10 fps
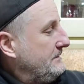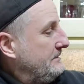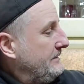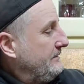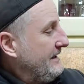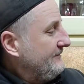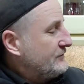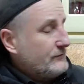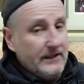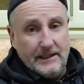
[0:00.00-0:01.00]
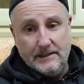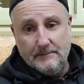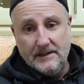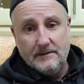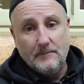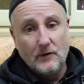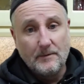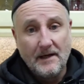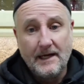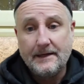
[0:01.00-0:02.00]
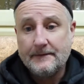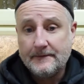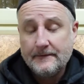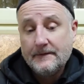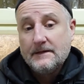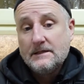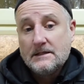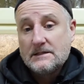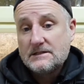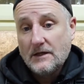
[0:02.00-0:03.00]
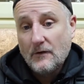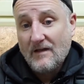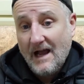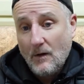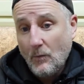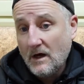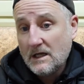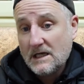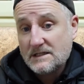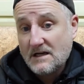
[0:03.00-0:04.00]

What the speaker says: You can have a treat in a minute, my man. So that one is